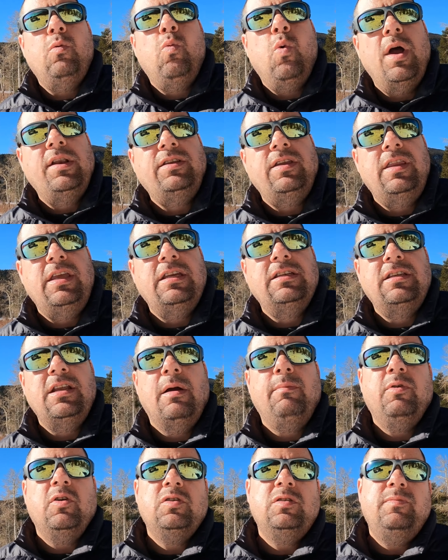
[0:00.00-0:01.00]
what do these
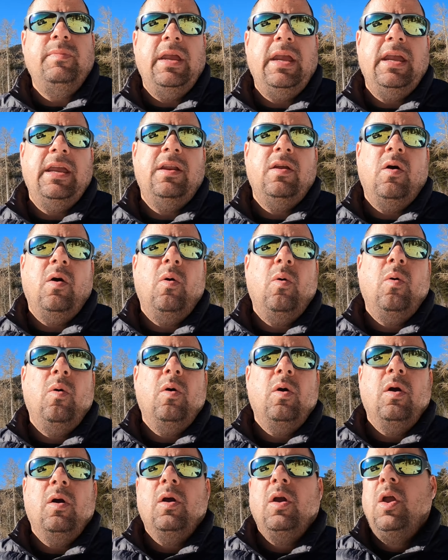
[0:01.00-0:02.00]
numbers mean,
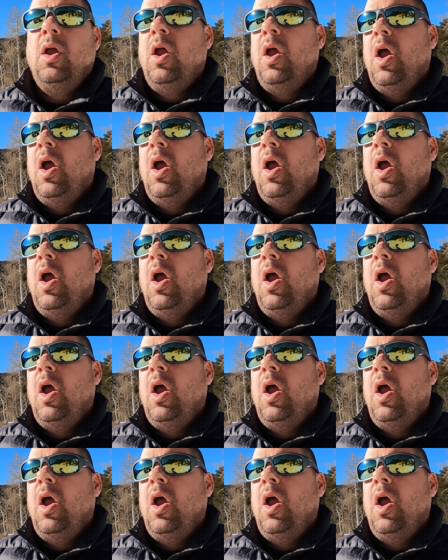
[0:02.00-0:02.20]
or